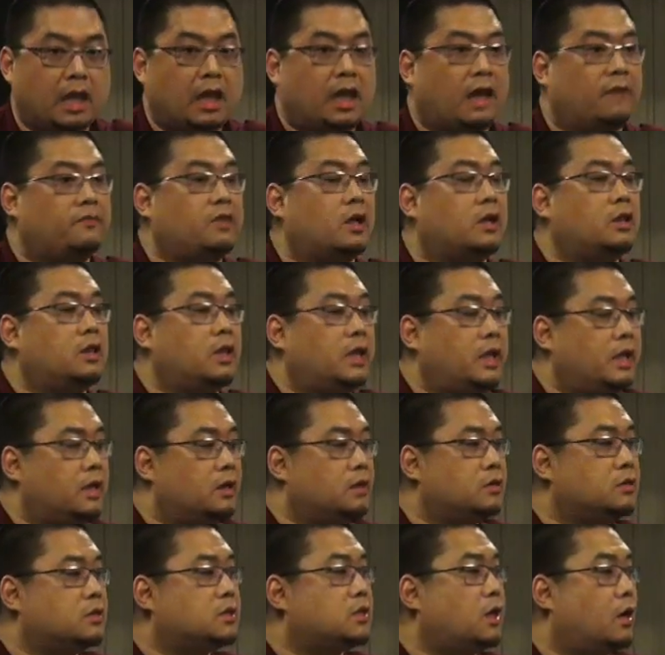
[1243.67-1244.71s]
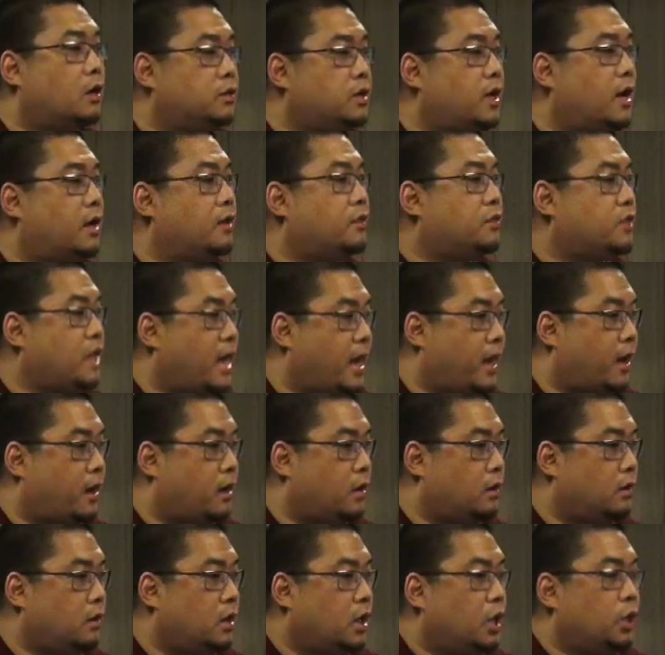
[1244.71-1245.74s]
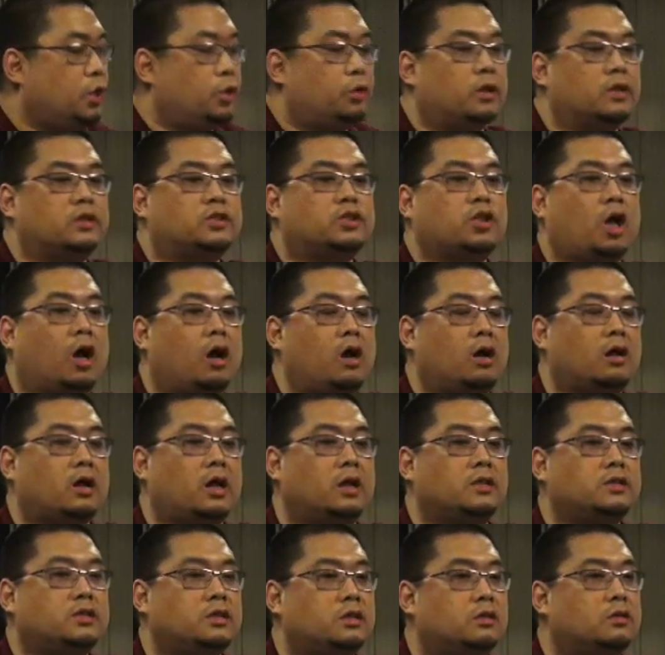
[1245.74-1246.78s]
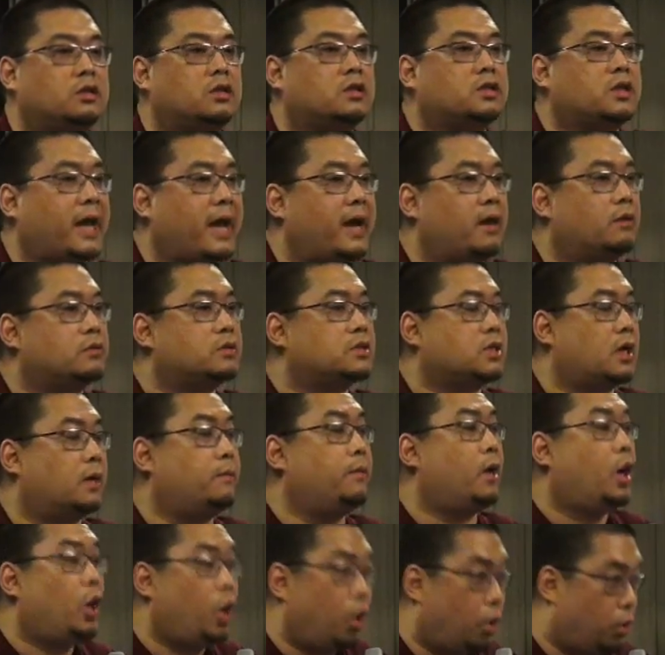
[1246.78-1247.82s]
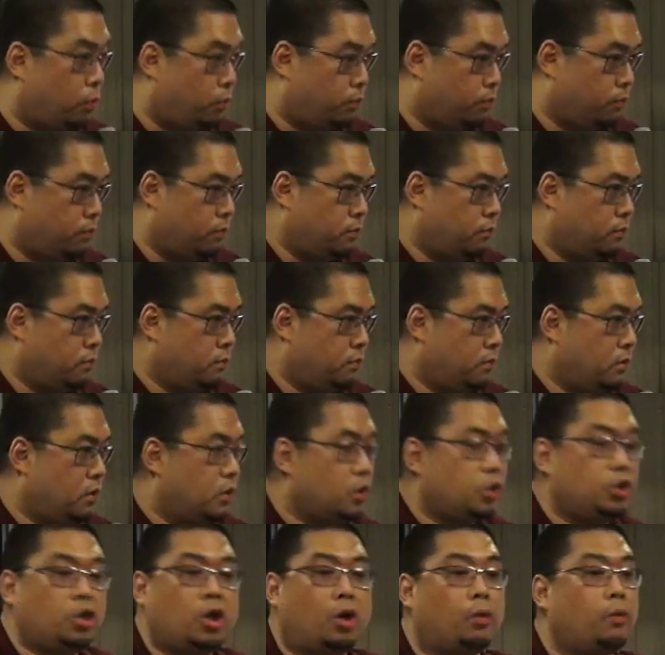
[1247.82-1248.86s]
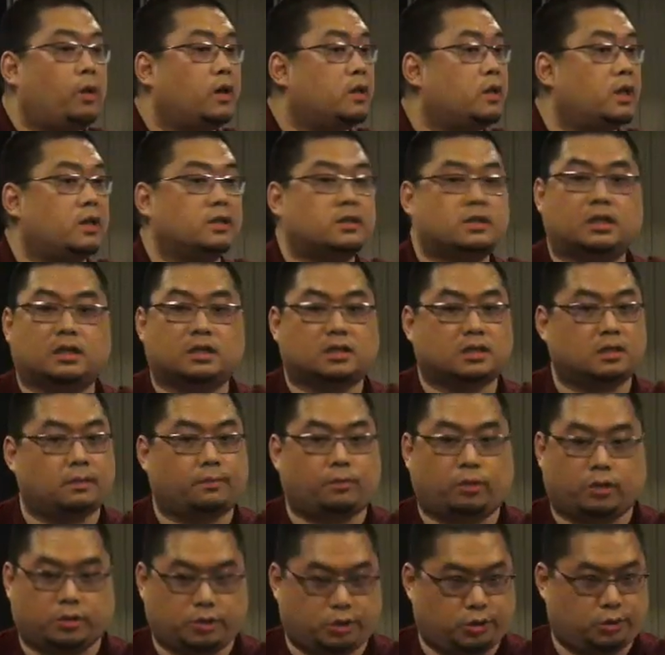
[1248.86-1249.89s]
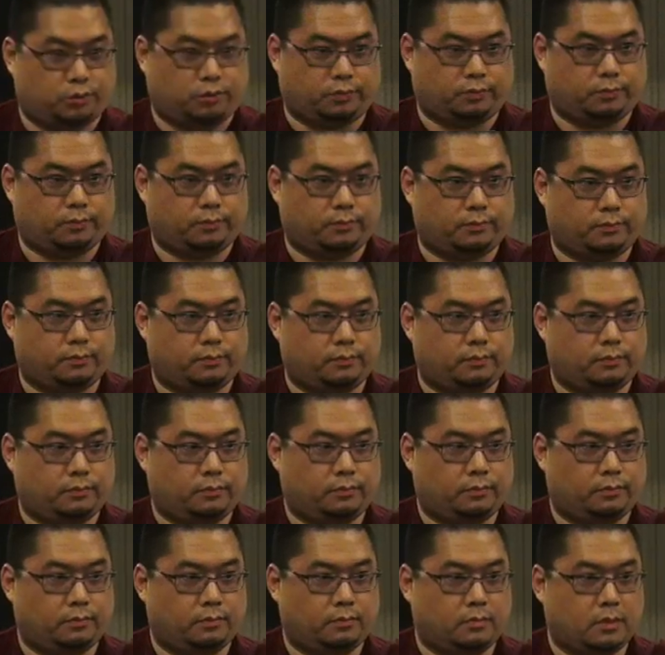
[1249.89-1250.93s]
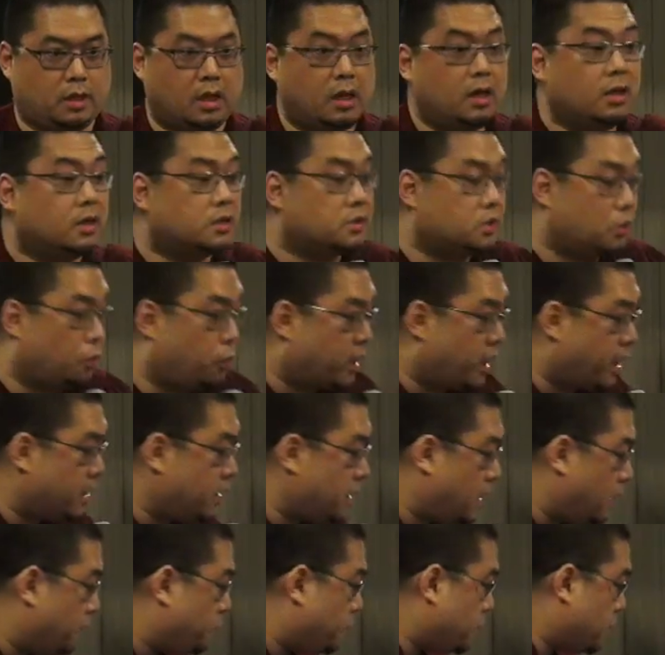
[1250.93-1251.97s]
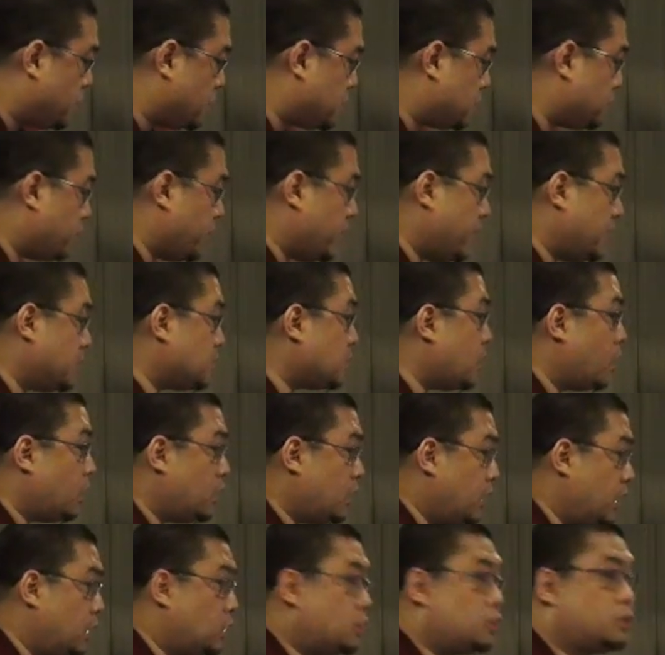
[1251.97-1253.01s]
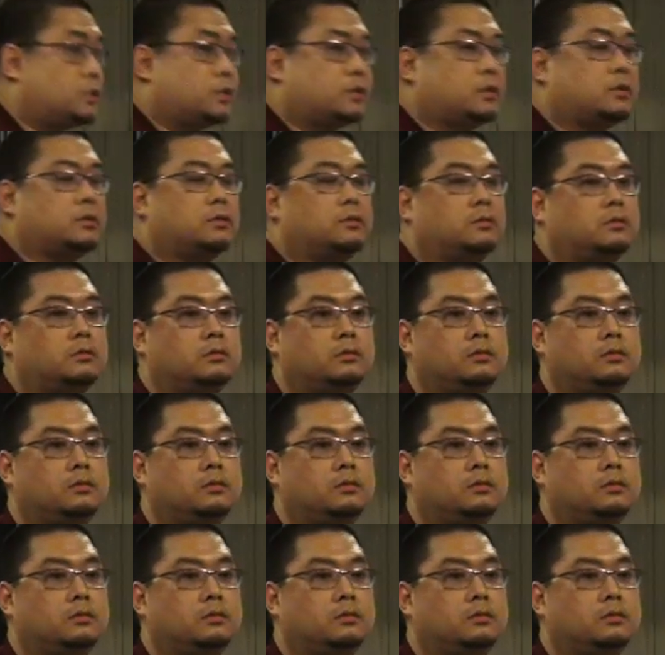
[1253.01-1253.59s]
If the leaders are not there, you can talk until the cows come home. No one is going to support you. So what I need for this place are leaders.